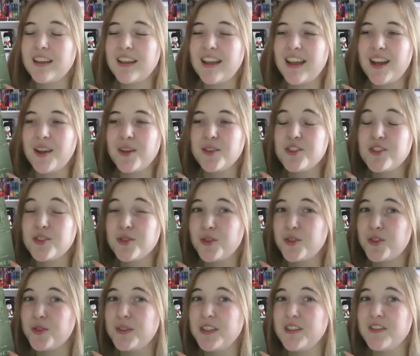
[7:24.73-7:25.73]
and I was just
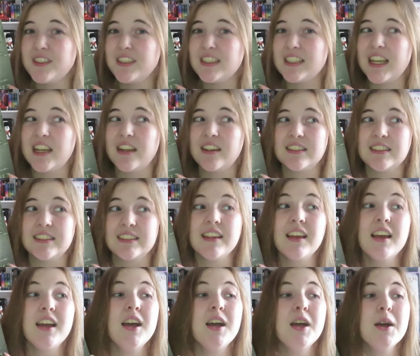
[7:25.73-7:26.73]
also indifferent to the characters.
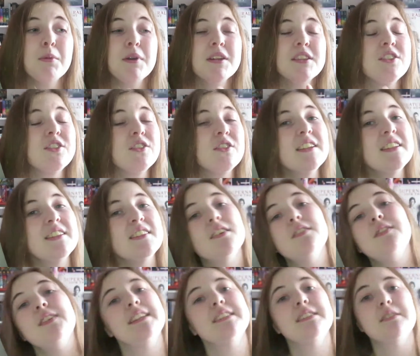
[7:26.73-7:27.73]
But the story
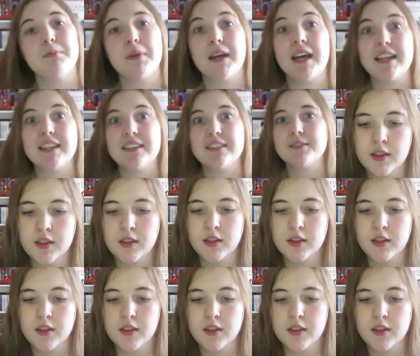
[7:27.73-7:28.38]
itself isn't bad.